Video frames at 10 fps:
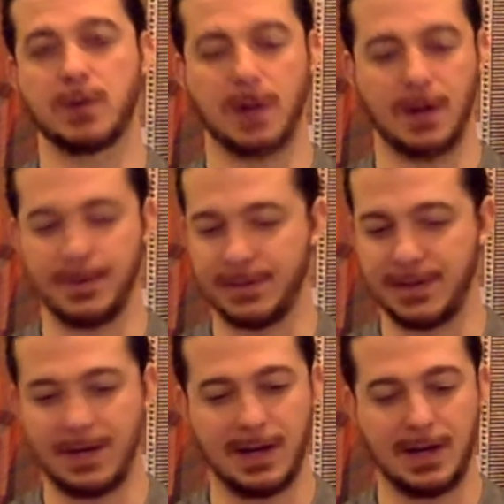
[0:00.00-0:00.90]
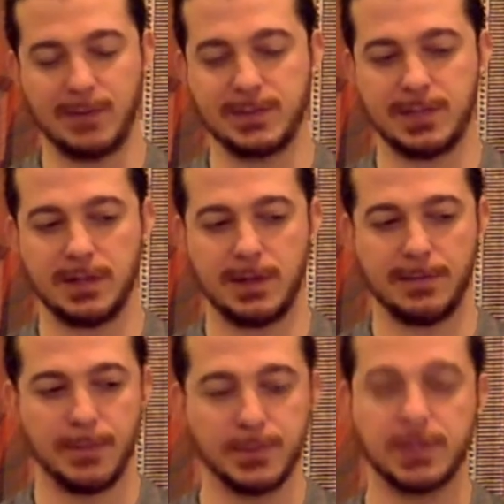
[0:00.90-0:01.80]
common. I would say that
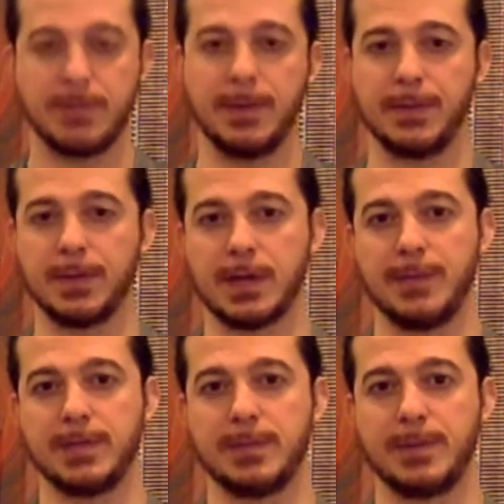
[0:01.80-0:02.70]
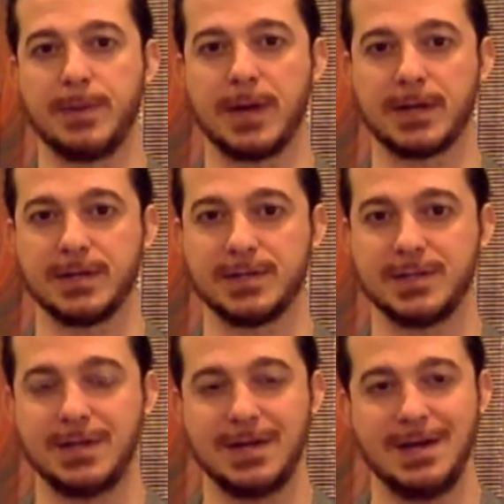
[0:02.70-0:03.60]
most of the people that come into my
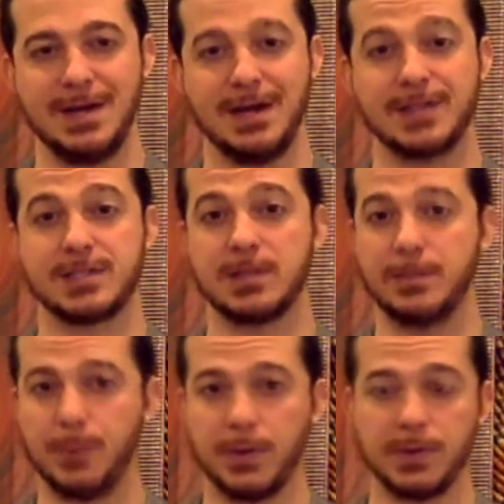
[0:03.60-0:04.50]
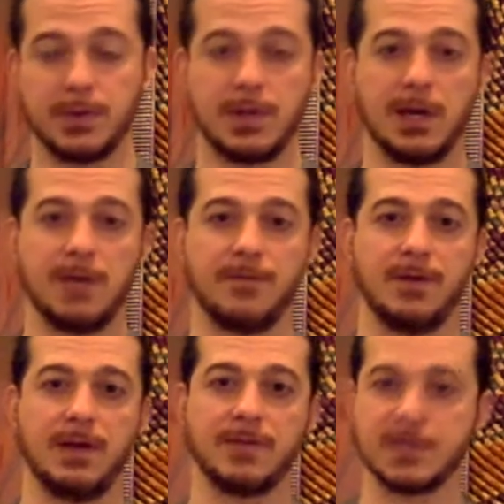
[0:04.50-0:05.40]
practice at some point in their life
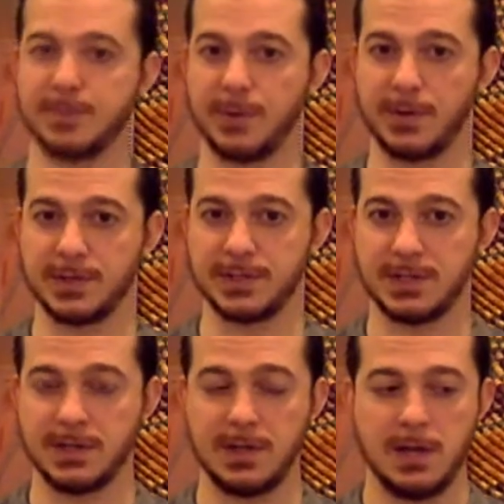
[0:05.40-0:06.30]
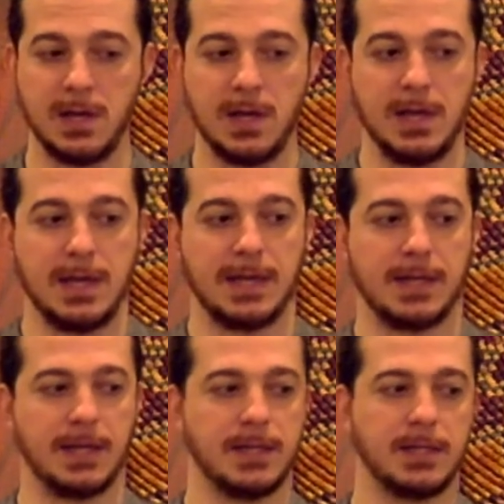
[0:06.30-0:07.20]
have experienced it. And
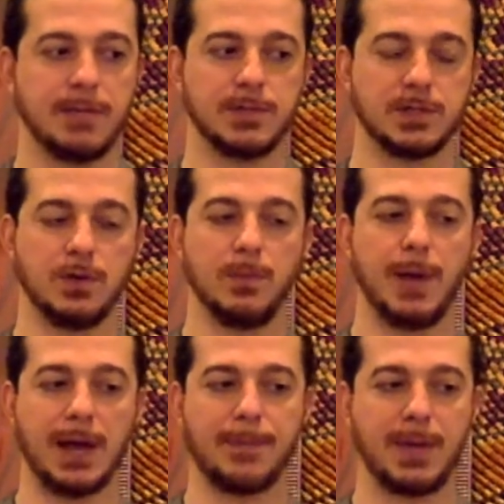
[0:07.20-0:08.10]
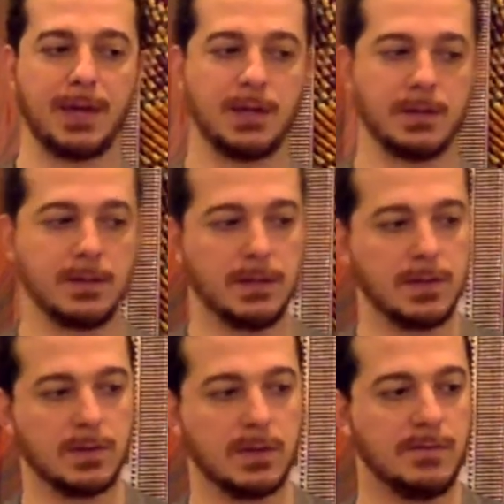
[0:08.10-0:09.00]
anytime there's low back pain,
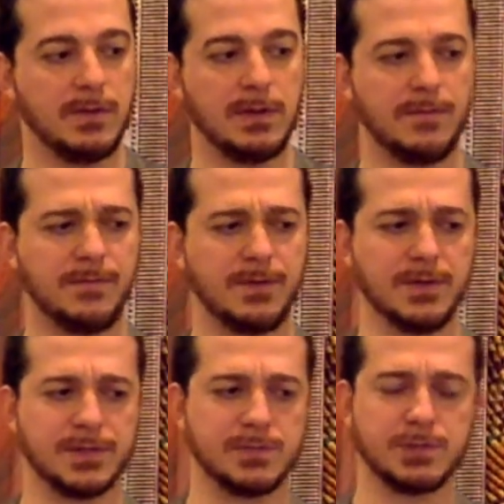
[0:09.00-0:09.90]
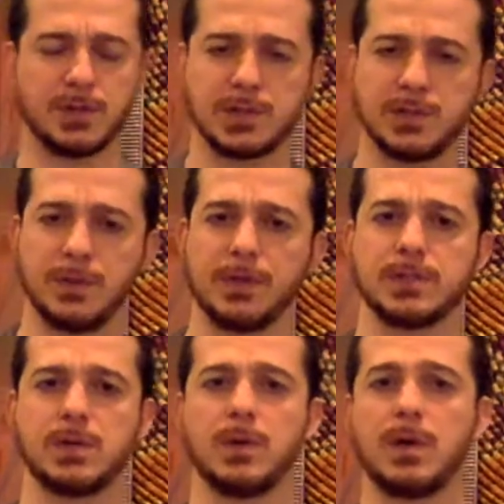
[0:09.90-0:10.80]
even if there's some structural
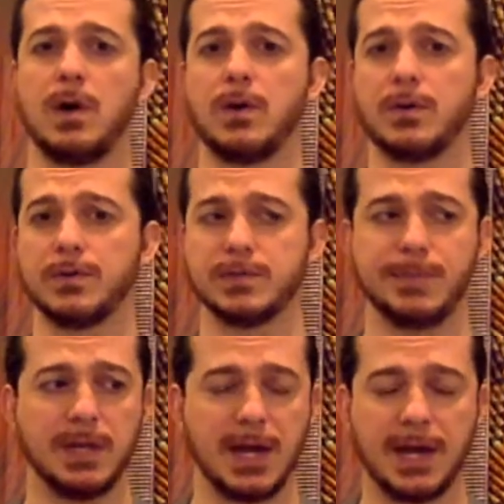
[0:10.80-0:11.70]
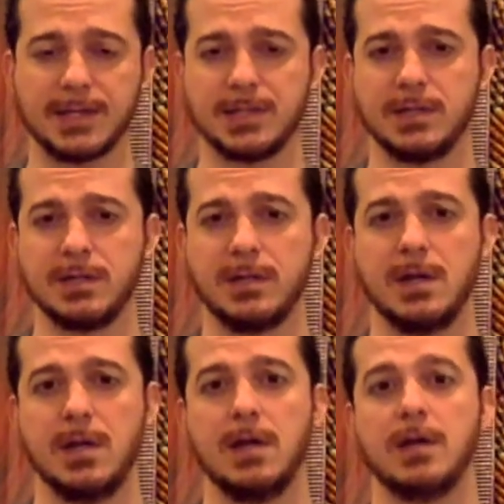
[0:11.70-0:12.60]
things going on or there's been an accident,
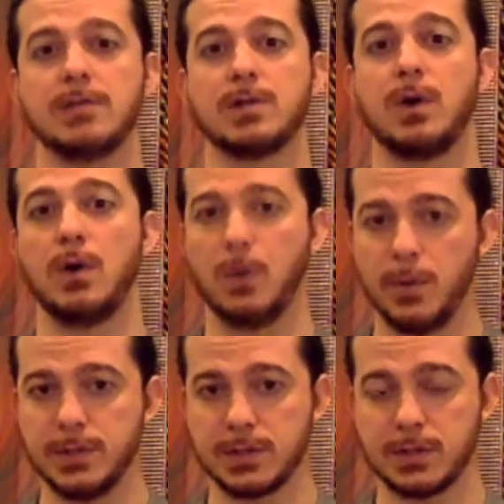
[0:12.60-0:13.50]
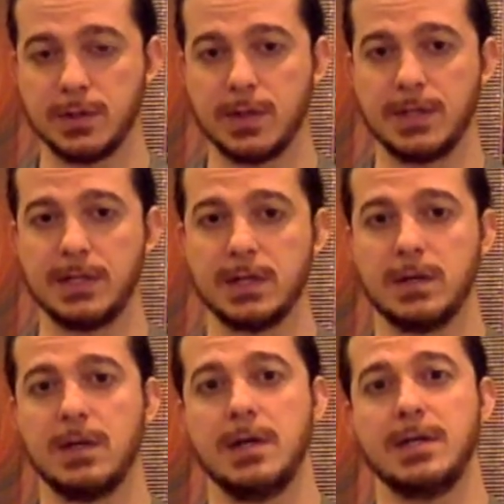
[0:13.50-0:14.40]
it's always a good
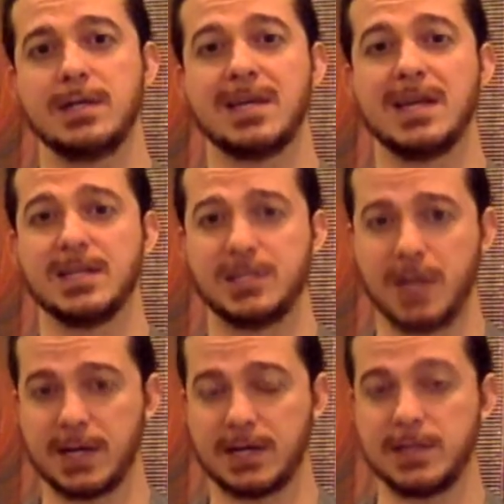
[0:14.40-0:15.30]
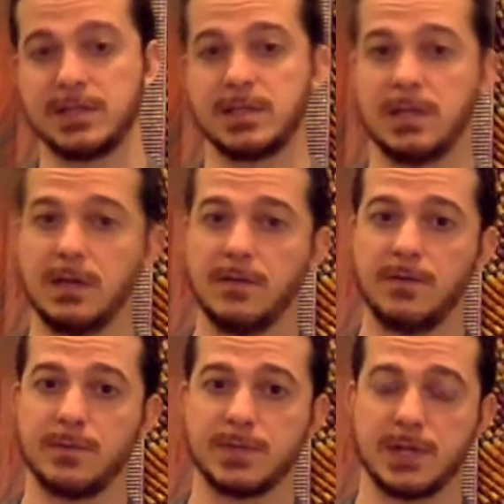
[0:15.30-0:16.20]
idea to get it checked and to see if
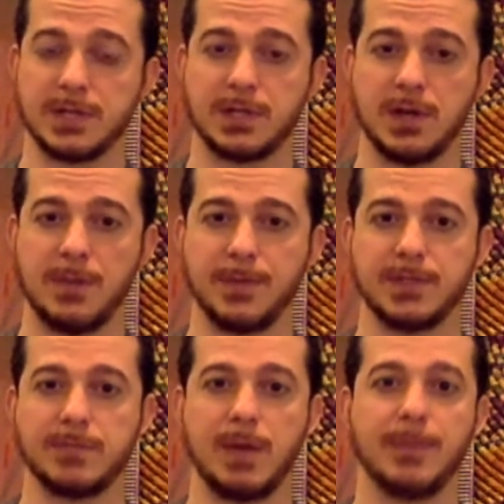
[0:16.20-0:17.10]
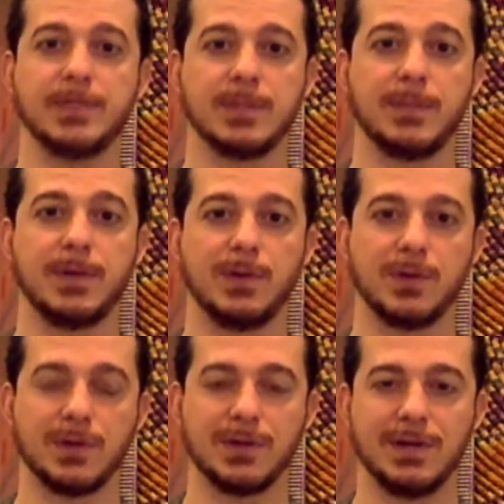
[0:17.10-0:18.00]
your massage therapist might be somebody who
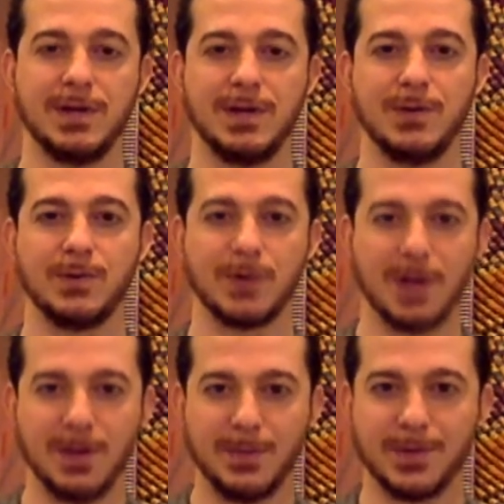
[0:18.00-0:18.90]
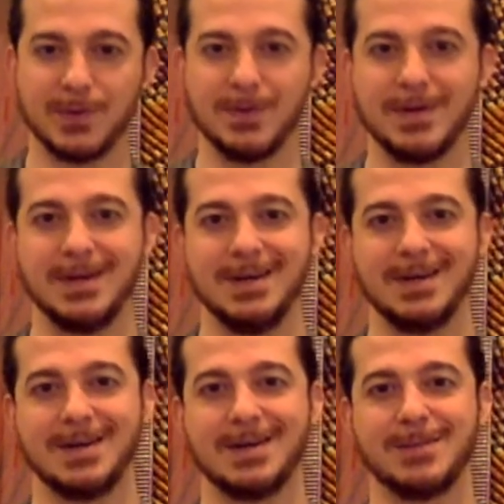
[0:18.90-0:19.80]
can help you.
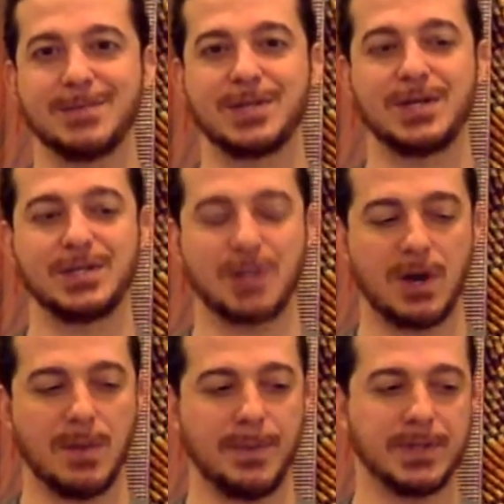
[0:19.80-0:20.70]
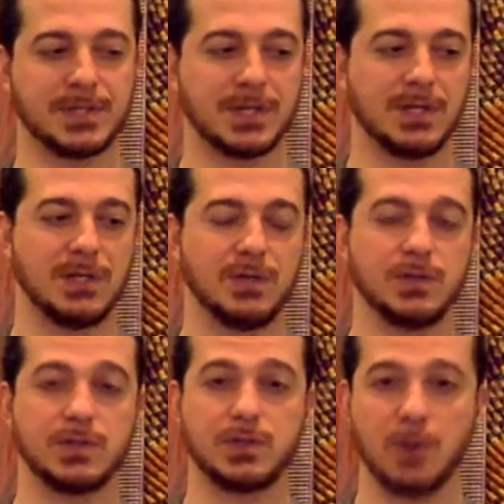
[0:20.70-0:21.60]
A massage therapist can do
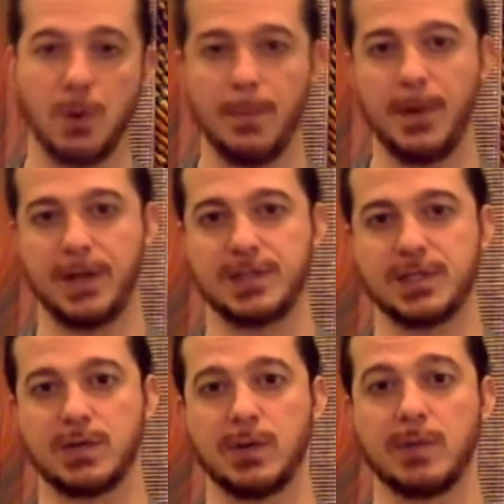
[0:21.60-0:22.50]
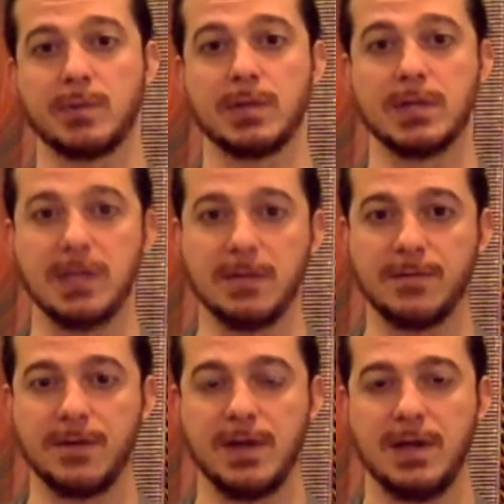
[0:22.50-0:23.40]
so much to create
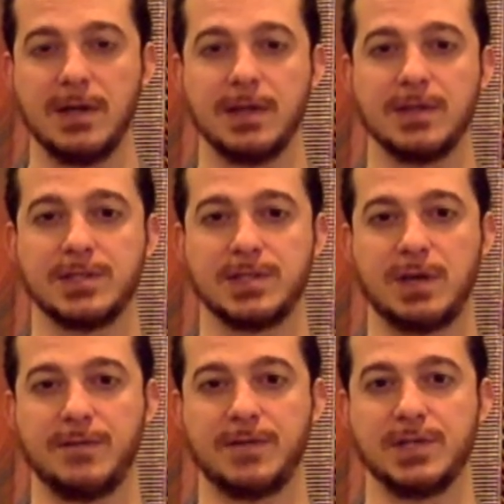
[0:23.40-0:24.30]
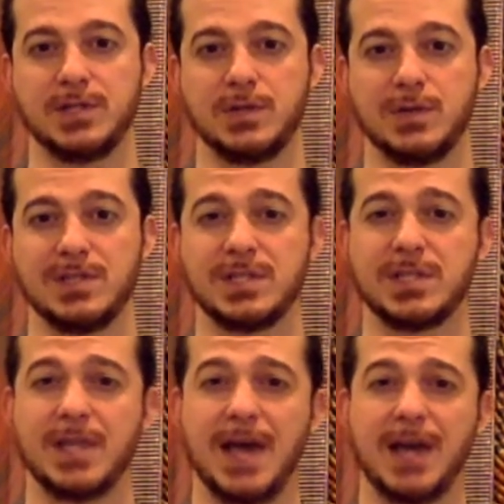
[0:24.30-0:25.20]
relief in the soft tissue, and
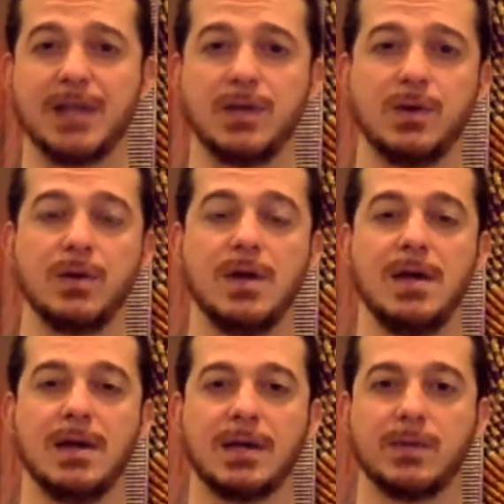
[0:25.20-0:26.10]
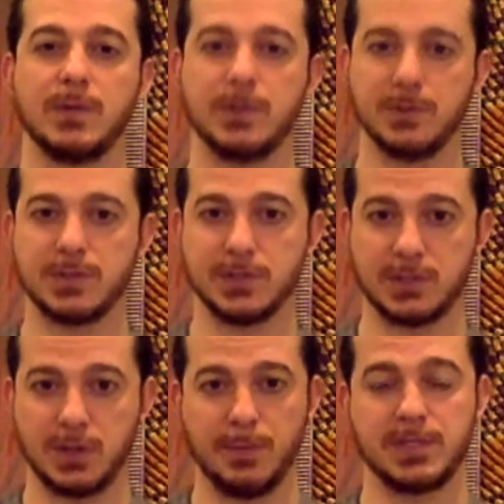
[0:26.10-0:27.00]
just that alone can reduce
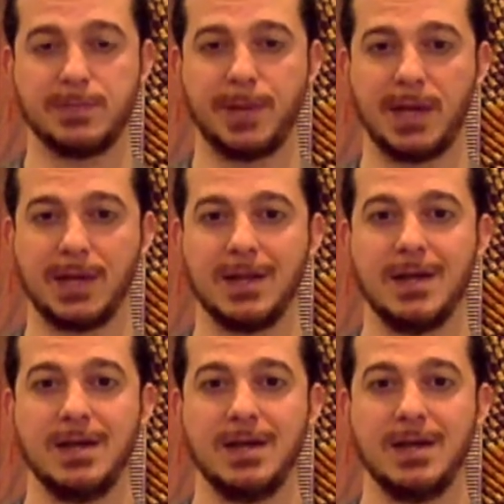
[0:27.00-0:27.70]
so much pain